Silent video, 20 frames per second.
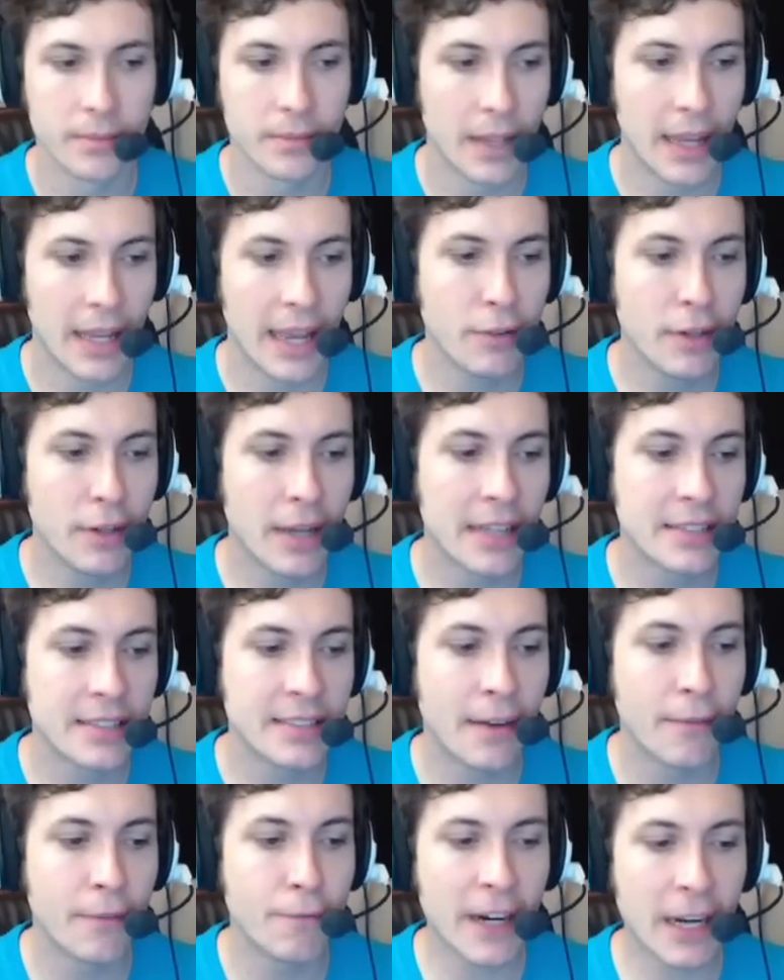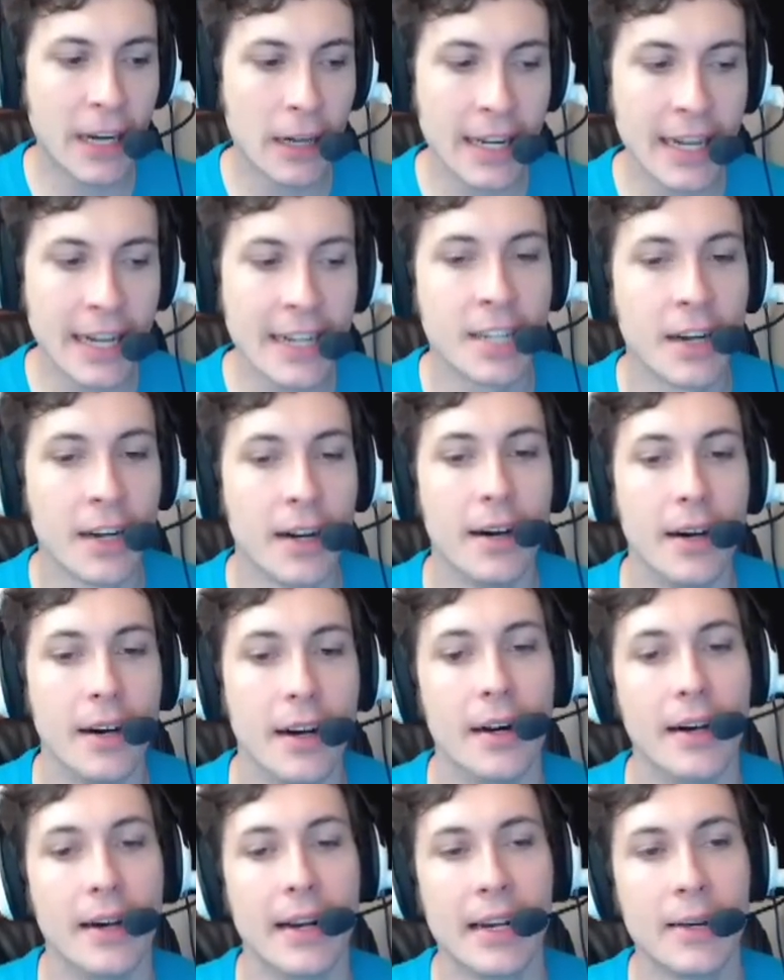Have you guys seen
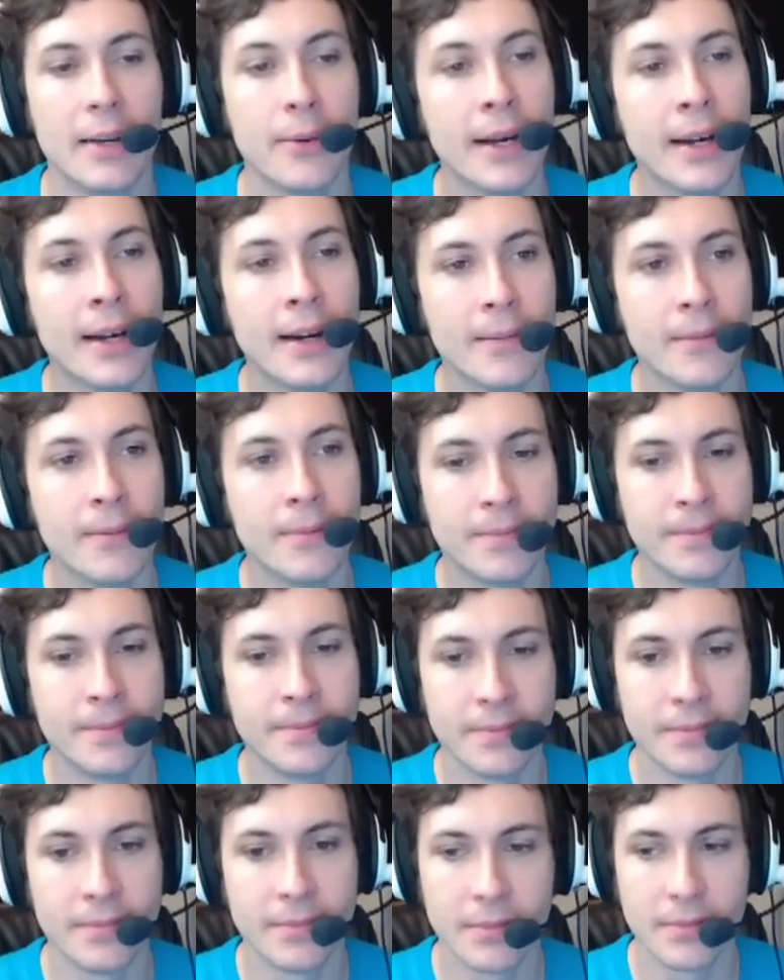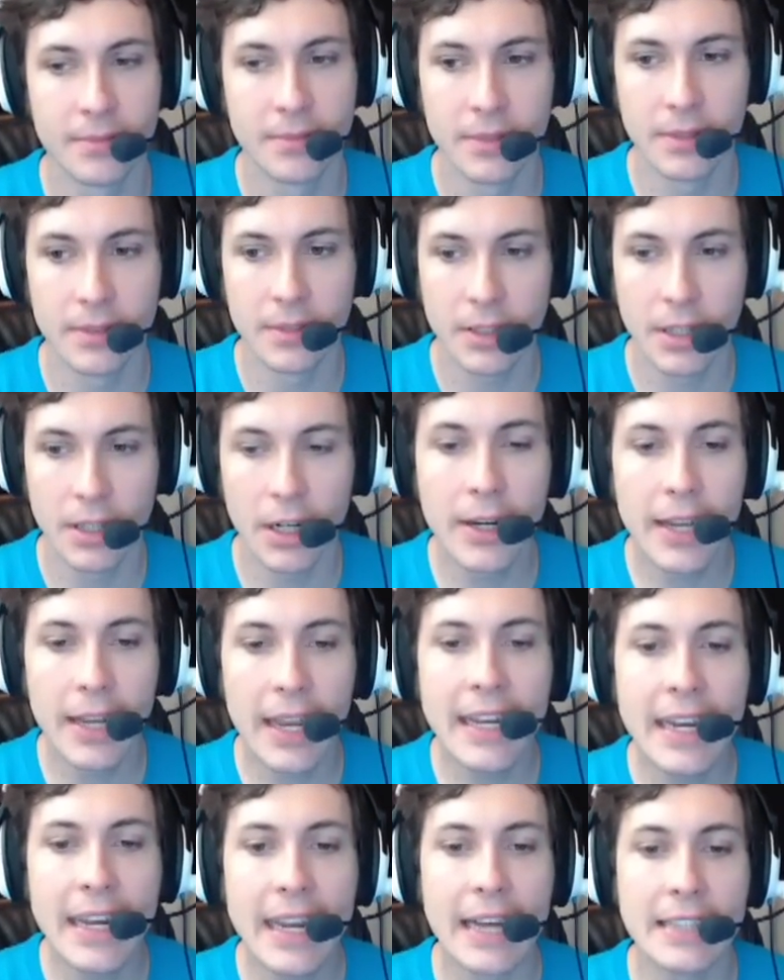Fricka-Lick-a-Ton anywhere? Oh,
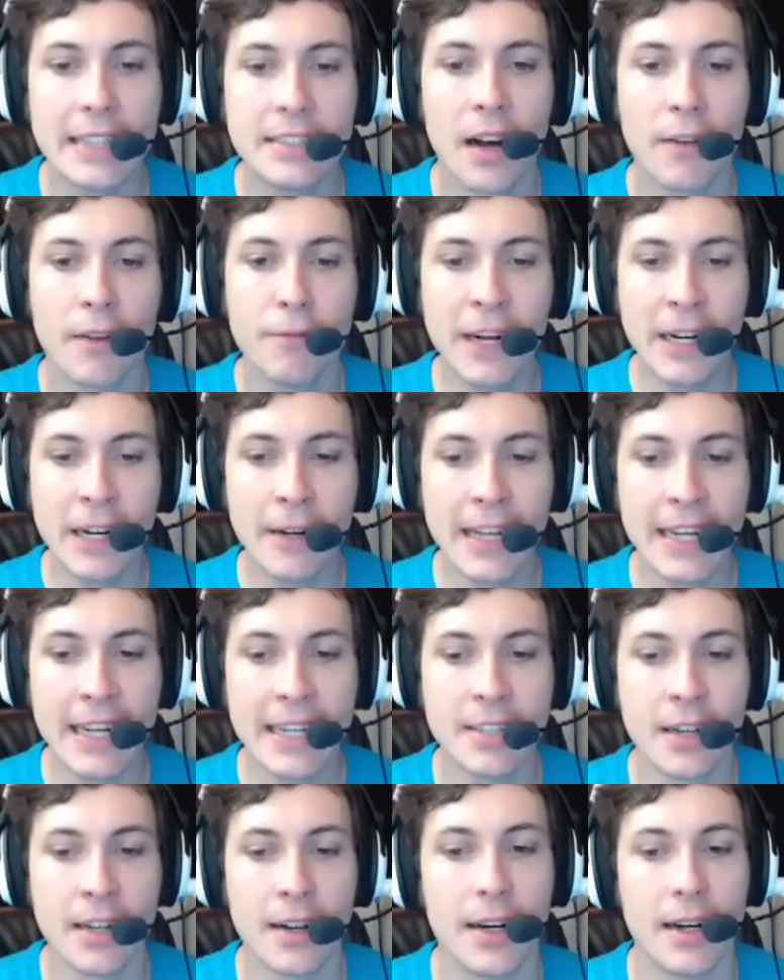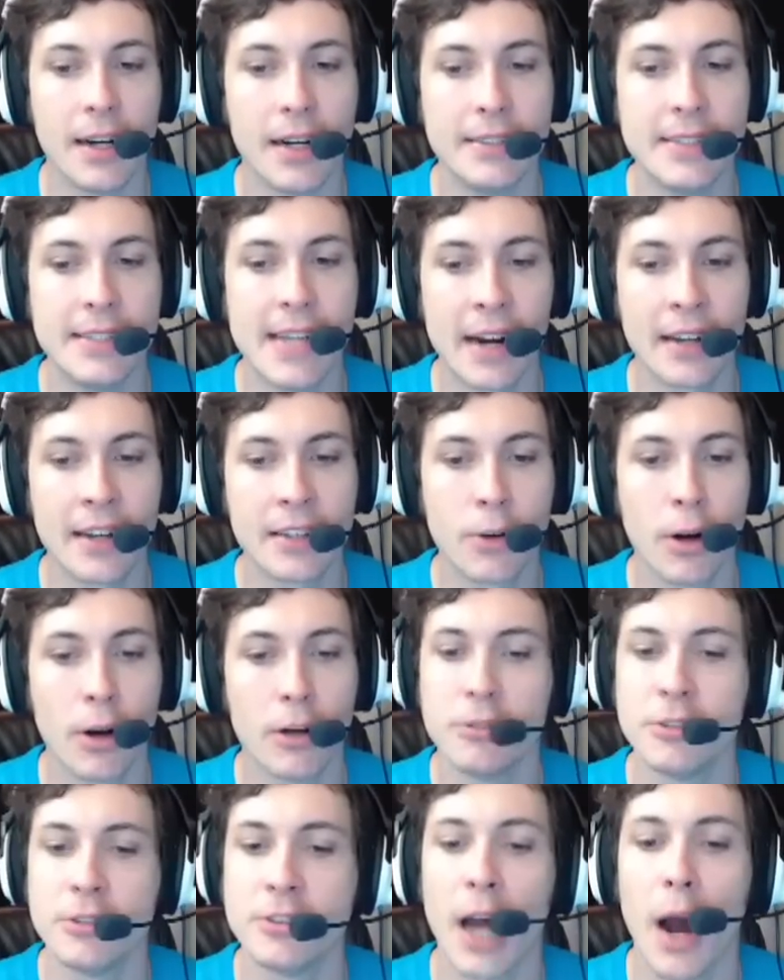yeah, I saw Fricka-Lick-a-Ton down at the
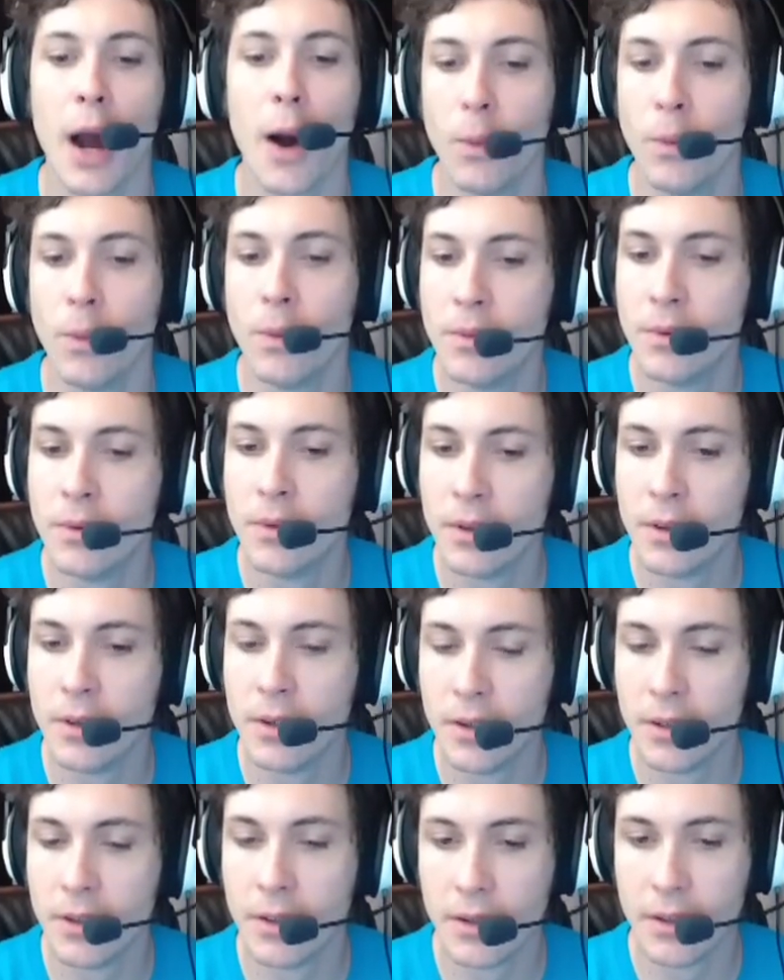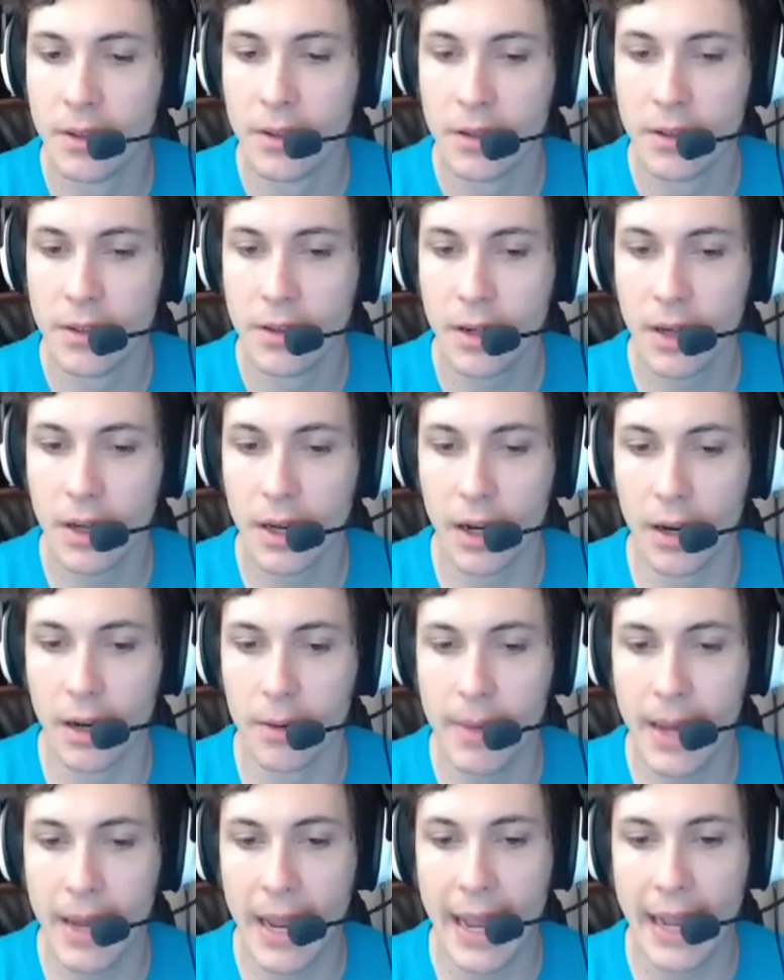grocery store. Oh,
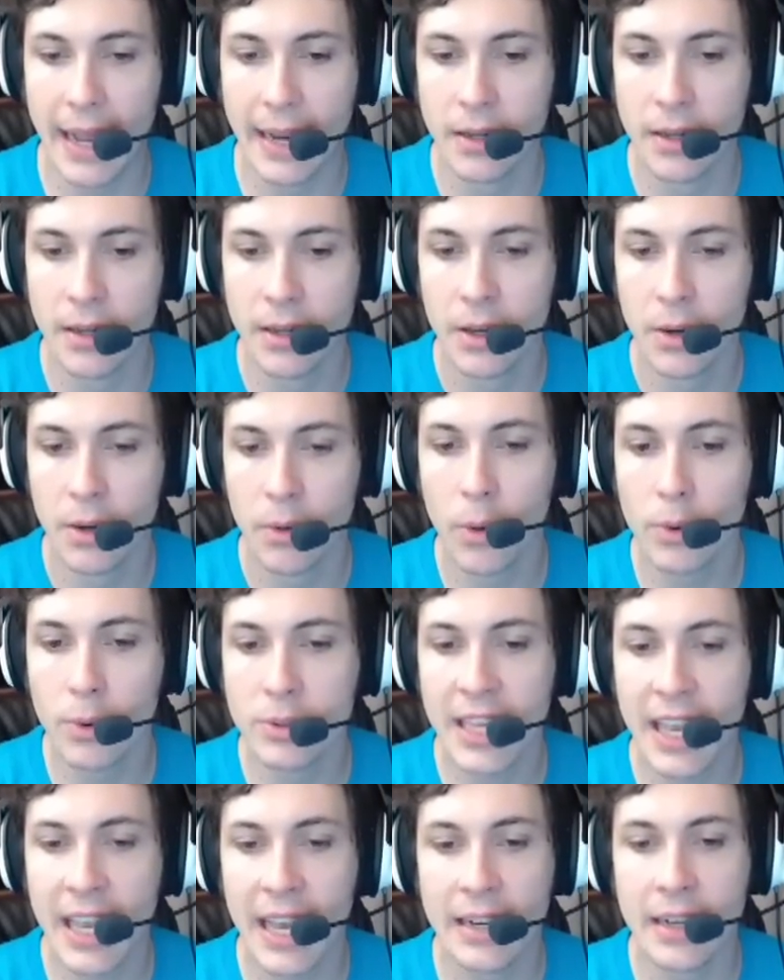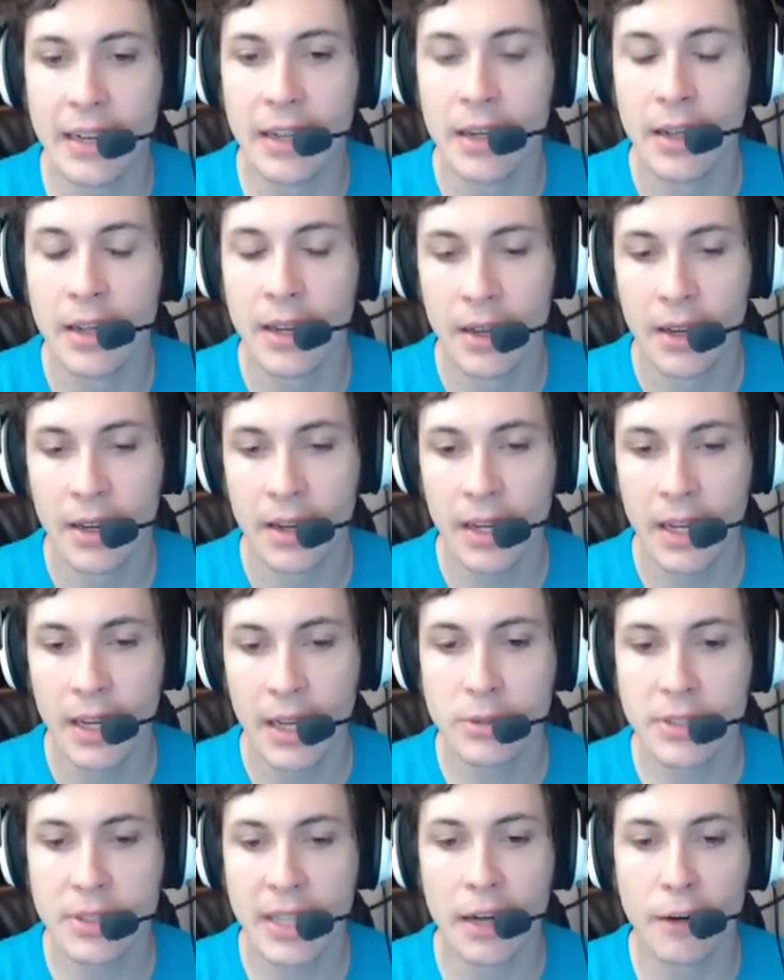man. What was he getting?
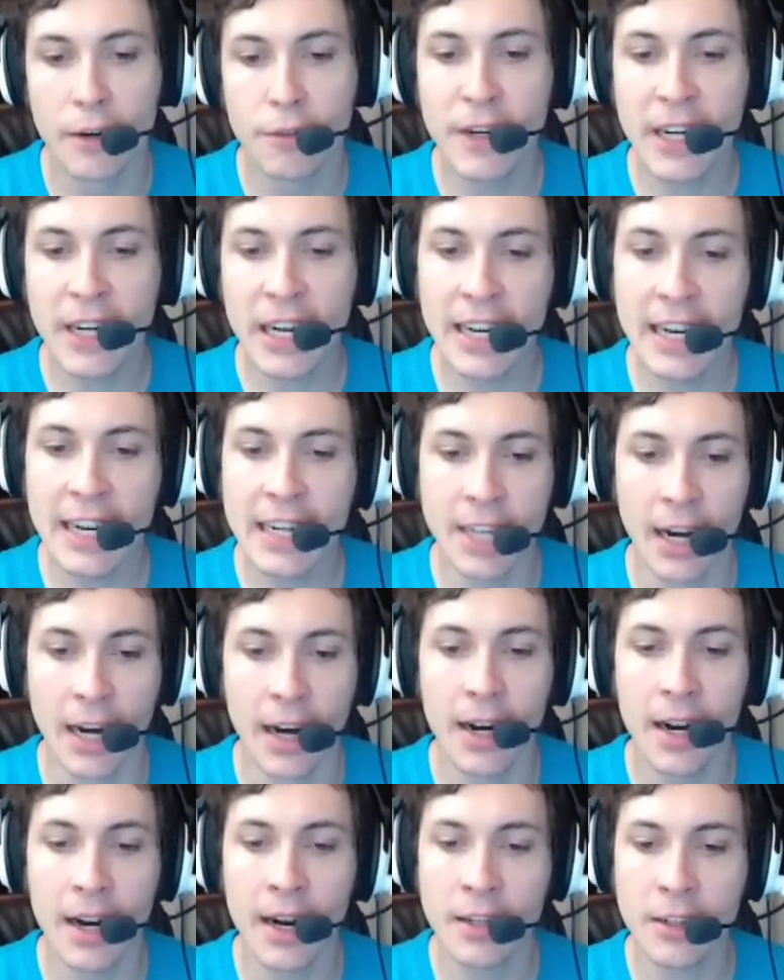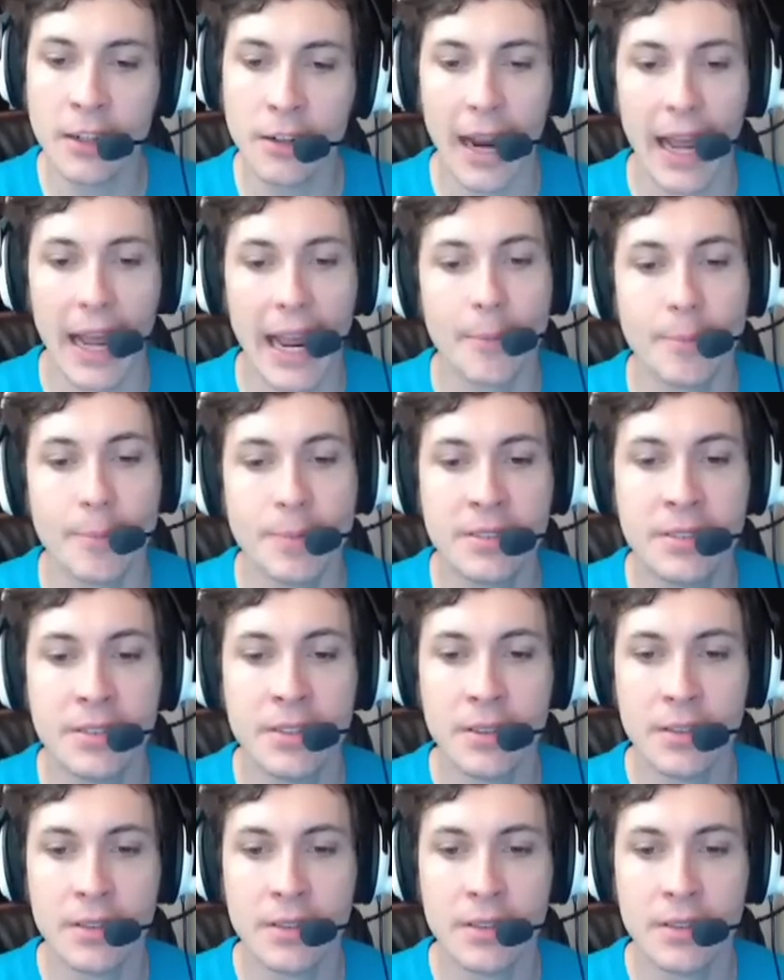He was getting a Fricka-Lick-a-Ton of grapes.